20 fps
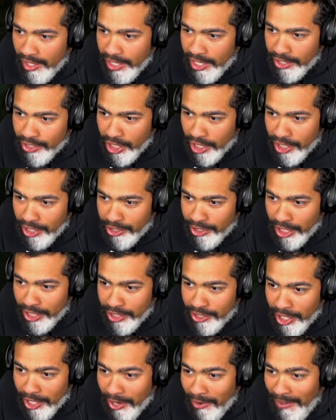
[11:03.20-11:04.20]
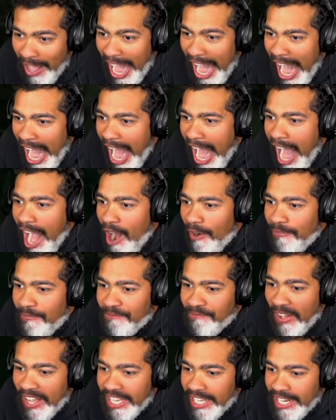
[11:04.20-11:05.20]
Here, John, here, John, here, John. Ow,
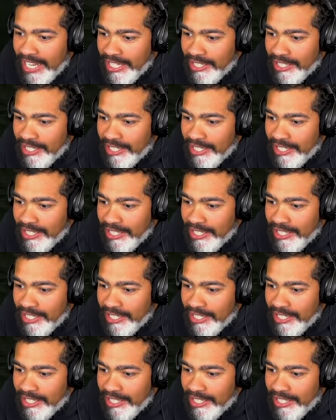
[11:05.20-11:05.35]
fucking